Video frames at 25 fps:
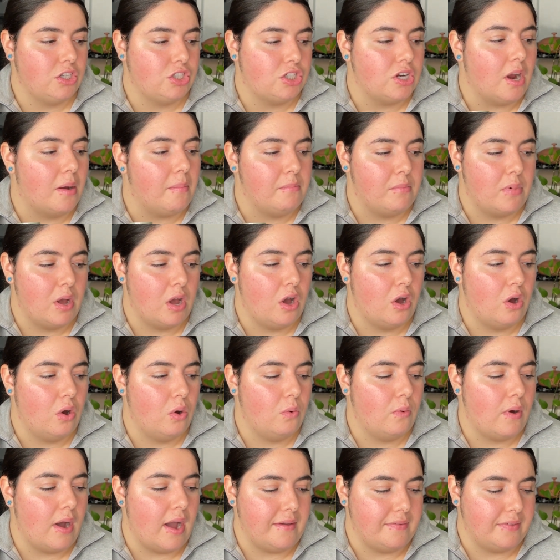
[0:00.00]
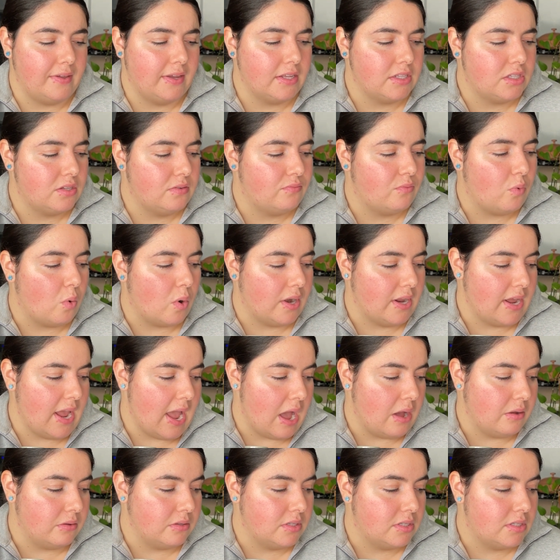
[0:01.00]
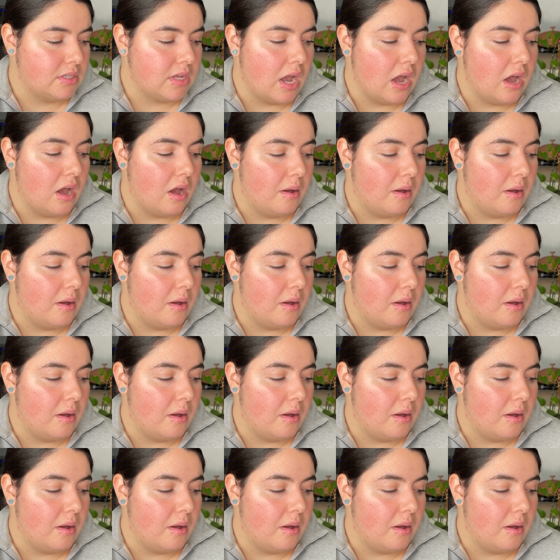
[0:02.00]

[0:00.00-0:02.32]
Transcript: jumbo, I think it's 40 ounce